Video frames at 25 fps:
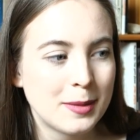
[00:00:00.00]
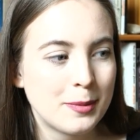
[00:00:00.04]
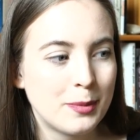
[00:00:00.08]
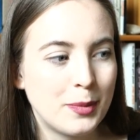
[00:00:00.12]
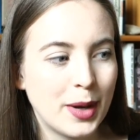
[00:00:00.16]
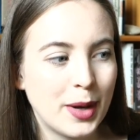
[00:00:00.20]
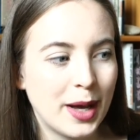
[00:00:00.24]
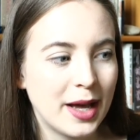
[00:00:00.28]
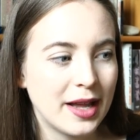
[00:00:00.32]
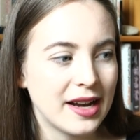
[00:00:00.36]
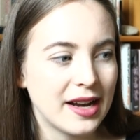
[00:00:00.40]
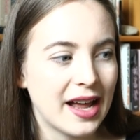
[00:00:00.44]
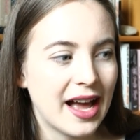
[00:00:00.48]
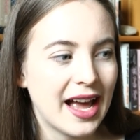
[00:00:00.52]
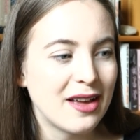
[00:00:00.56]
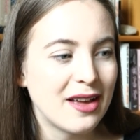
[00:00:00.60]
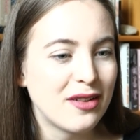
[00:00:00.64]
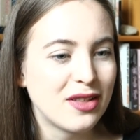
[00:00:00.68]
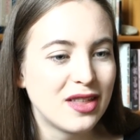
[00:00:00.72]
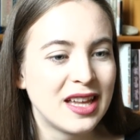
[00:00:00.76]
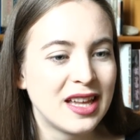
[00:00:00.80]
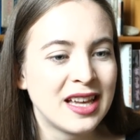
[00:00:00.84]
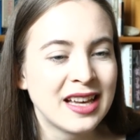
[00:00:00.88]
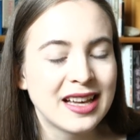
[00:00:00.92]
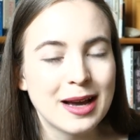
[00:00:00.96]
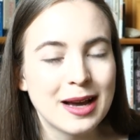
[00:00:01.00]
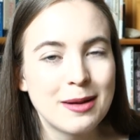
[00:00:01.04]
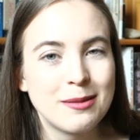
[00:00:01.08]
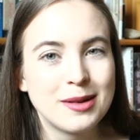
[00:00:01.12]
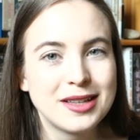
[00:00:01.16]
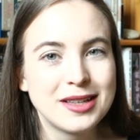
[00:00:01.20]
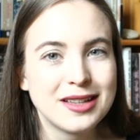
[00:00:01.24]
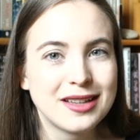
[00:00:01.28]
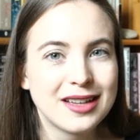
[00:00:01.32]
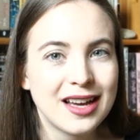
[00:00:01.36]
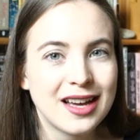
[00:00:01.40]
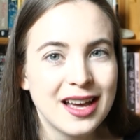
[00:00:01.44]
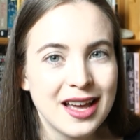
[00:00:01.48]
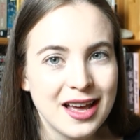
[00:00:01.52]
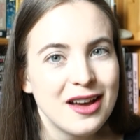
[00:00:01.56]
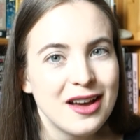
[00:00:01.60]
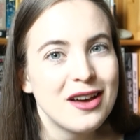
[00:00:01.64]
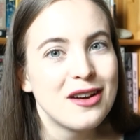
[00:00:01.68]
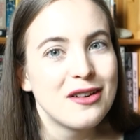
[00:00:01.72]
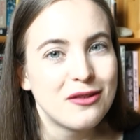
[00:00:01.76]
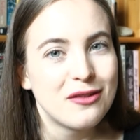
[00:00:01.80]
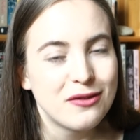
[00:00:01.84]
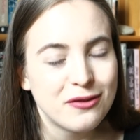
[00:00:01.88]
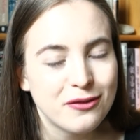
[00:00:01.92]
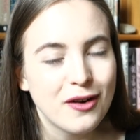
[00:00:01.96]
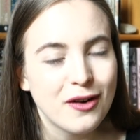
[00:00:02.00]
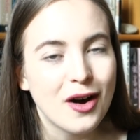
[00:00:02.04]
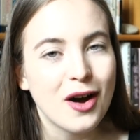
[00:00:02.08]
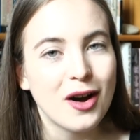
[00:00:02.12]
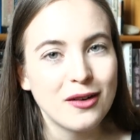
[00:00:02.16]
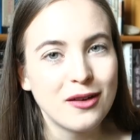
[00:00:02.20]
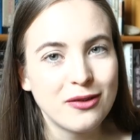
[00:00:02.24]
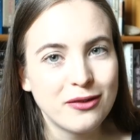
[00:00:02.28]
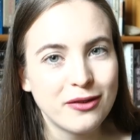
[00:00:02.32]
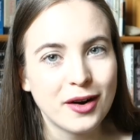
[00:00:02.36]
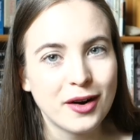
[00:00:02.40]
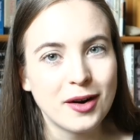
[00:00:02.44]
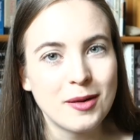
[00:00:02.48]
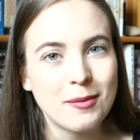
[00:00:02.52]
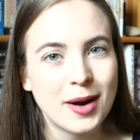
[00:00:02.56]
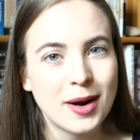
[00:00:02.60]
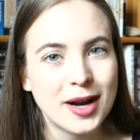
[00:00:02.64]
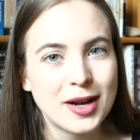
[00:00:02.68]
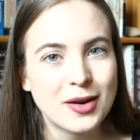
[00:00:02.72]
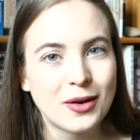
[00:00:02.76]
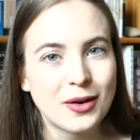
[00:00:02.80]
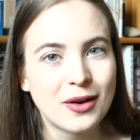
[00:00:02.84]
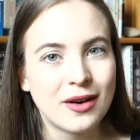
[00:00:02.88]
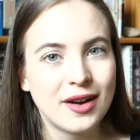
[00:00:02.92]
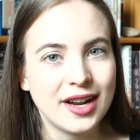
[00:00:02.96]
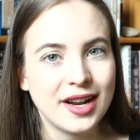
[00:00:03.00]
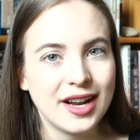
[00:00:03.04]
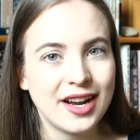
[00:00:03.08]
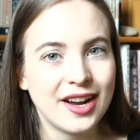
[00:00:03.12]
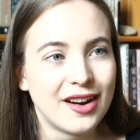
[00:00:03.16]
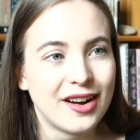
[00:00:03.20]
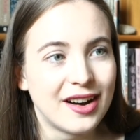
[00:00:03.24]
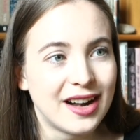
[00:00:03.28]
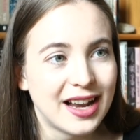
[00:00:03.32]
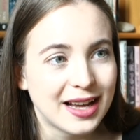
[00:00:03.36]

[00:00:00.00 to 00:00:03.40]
But I think I'm in the far, far minority here.